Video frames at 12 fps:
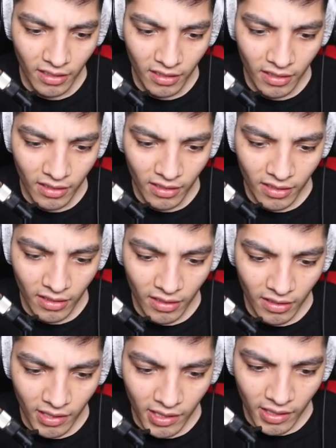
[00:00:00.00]

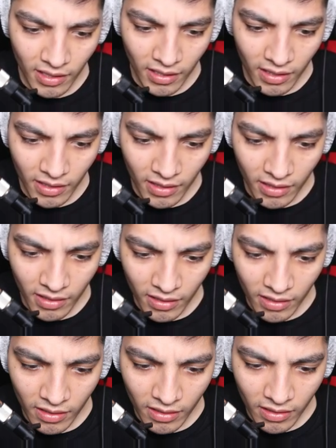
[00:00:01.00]

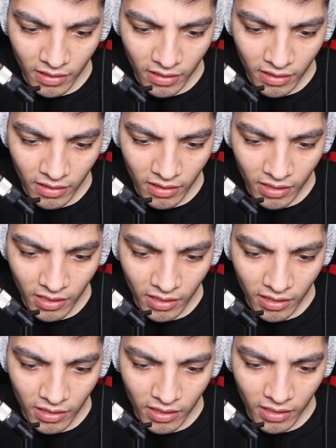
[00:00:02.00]

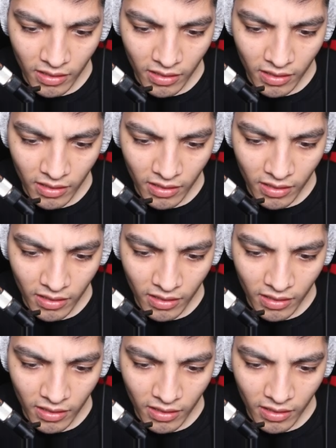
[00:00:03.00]
Nothing is said.